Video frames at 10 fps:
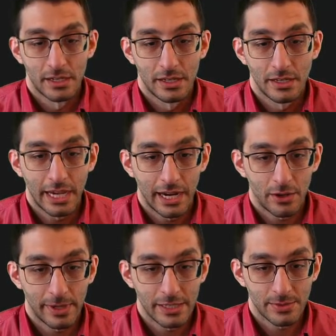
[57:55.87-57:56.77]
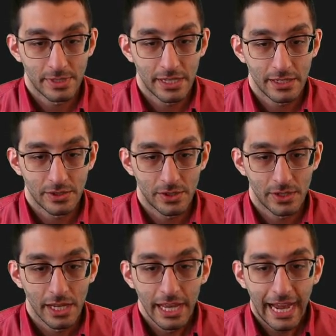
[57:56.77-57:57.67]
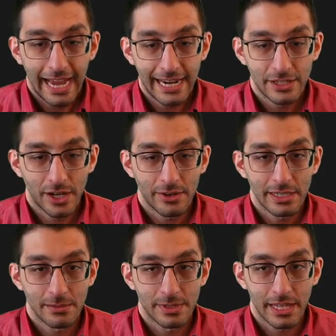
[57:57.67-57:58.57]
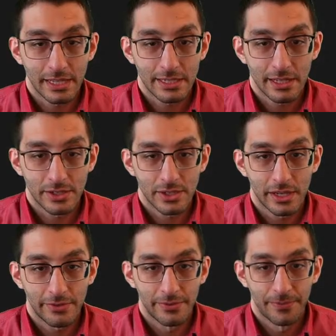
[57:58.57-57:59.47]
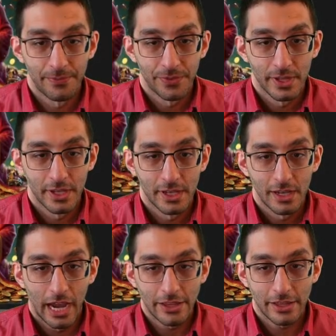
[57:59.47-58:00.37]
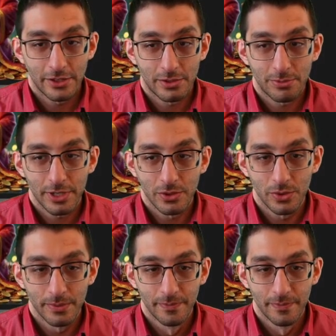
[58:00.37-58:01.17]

Yeah, I don't know why this one's taking so long. I had to generate some Skeleseller stuff. I thought this was pretty cool.